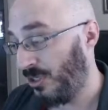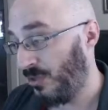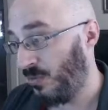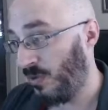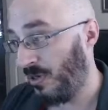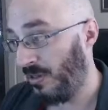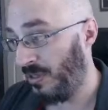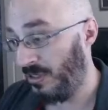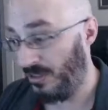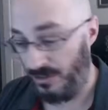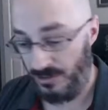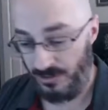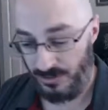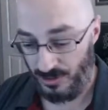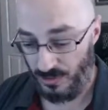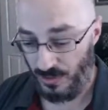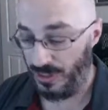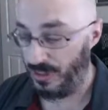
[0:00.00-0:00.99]
one of these two
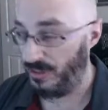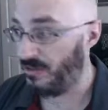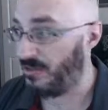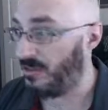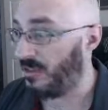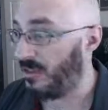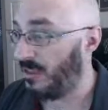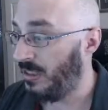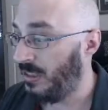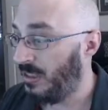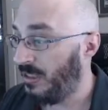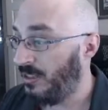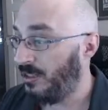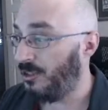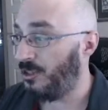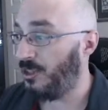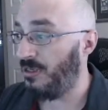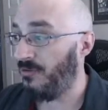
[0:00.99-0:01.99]
squares.
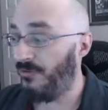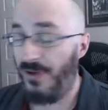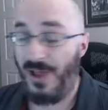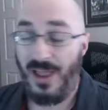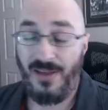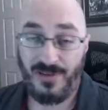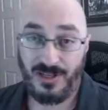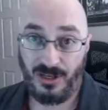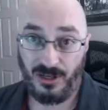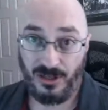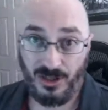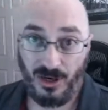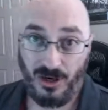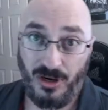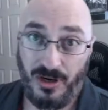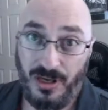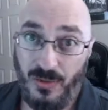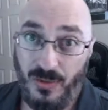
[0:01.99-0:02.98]
G5 is our
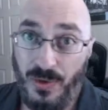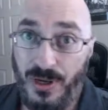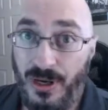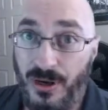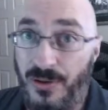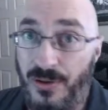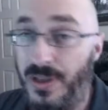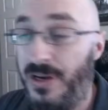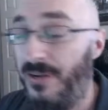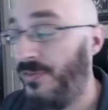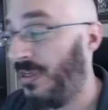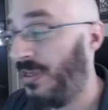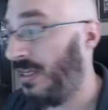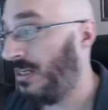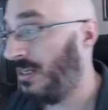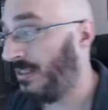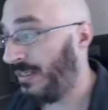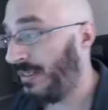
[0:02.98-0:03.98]
target. We know that if the
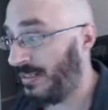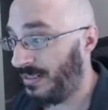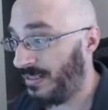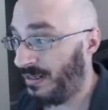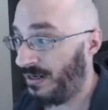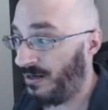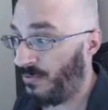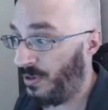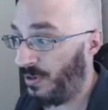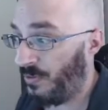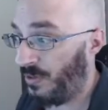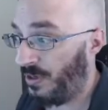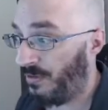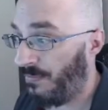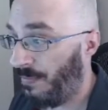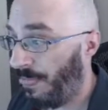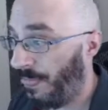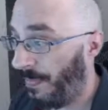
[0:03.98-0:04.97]
king lands there, we win.